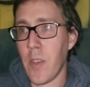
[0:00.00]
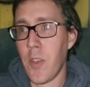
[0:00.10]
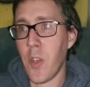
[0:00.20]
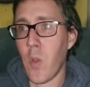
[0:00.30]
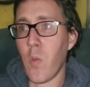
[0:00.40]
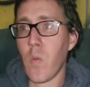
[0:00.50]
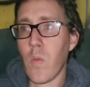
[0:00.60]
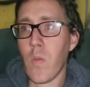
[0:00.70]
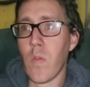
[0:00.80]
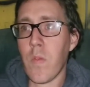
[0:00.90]
don't
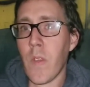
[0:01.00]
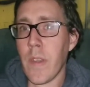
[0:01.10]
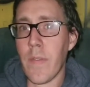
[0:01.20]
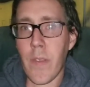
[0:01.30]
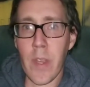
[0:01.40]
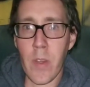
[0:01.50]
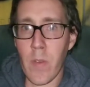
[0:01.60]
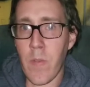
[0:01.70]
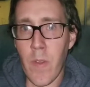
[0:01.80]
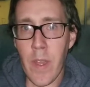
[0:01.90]
fight fire with
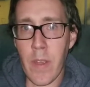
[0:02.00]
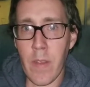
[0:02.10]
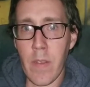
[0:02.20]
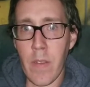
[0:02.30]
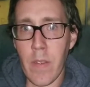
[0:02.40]
fire.